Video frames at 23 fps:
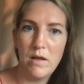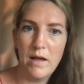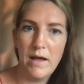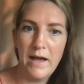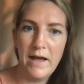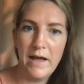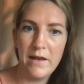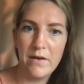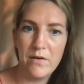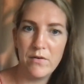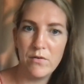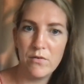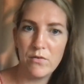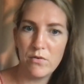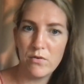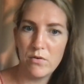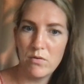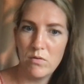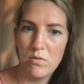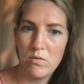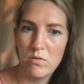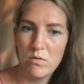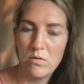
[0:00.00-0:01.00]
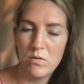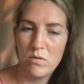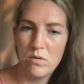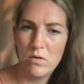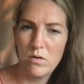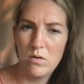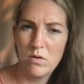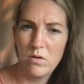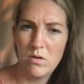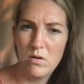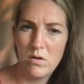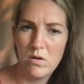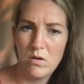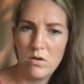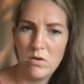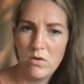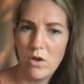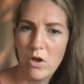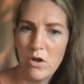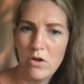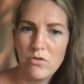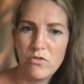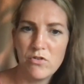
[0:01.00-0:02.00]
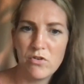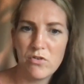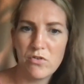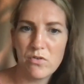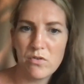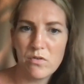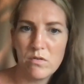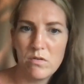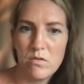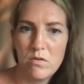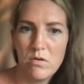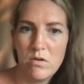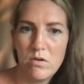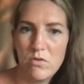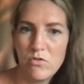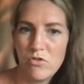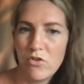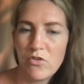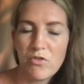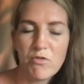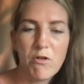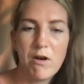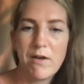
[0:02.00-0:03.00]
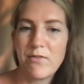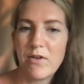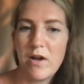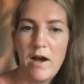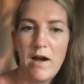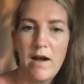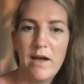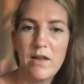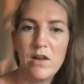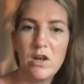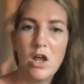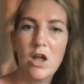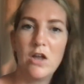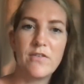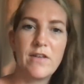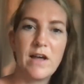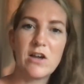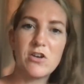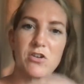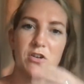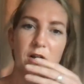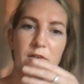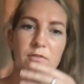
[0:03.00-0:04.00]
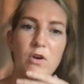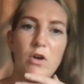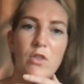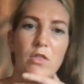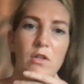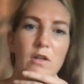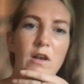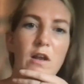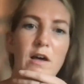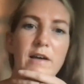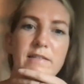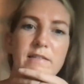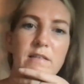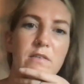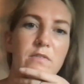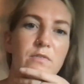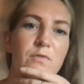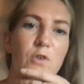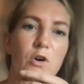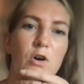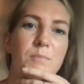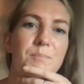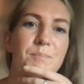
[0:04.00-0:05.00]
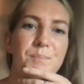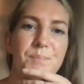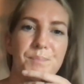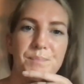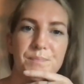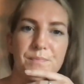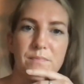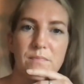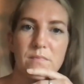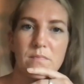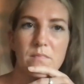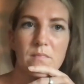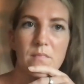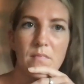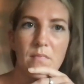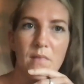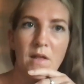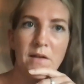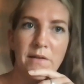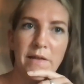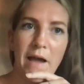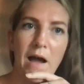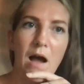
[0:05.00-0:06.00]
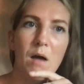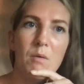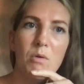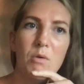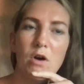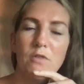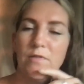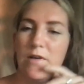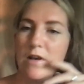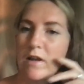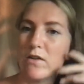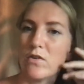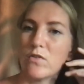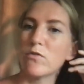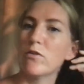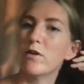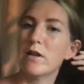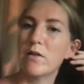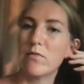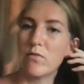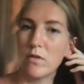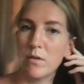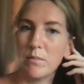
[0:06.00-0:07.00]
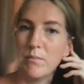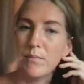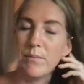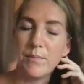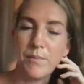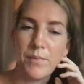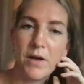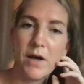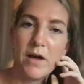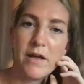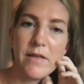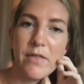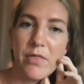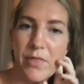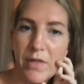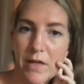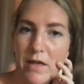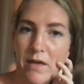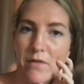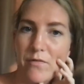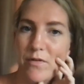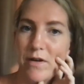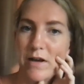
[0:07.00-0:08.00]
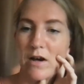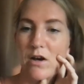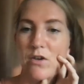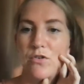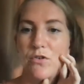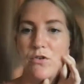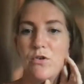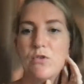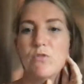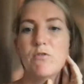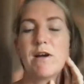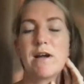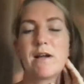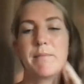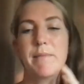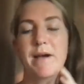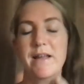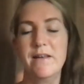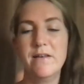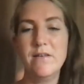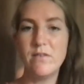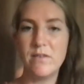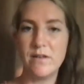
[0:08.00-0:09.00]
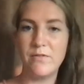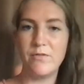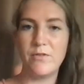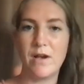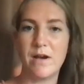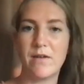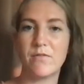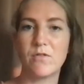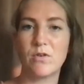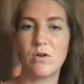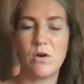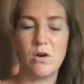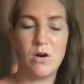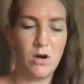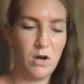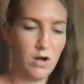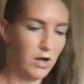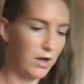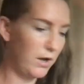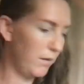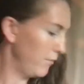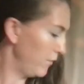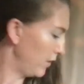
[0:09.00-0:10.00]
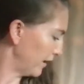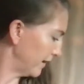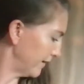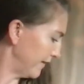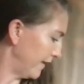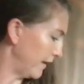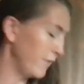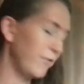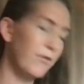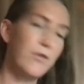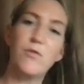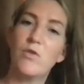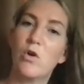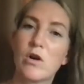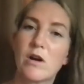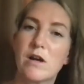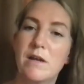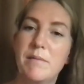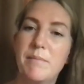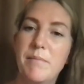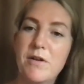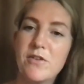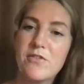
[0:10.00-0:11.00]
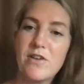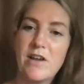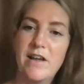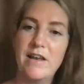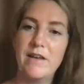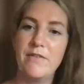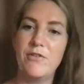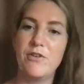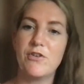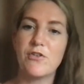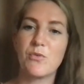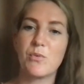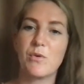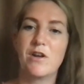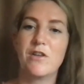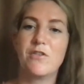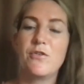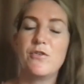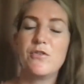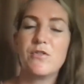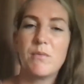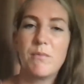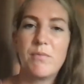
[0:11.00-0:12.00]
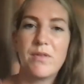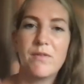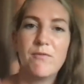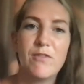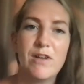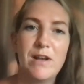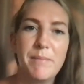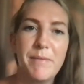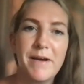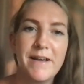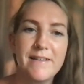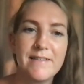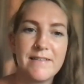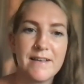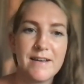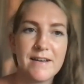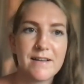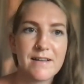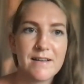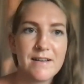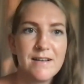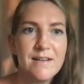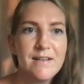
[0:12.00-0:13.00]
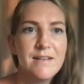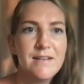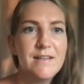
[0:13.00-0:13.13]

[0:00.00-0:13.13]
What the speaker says: and just Thrivecart and LearnDash that I've got the license for. Yeah, I'm not affiliates for any of them, but Thinkific I do recommend if you haven't got, like I said, if you've not got any budget and if you just want to do something really basic.